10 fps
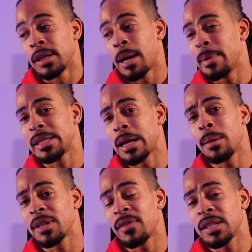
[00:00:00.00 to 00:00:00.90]
How many
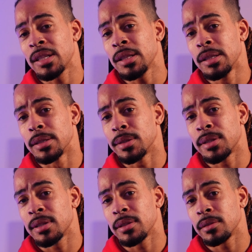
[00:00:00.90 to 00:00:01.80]
times have I said
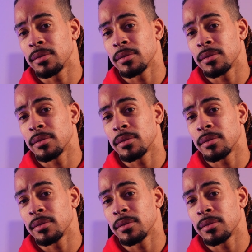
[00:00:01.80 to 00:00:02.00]
this?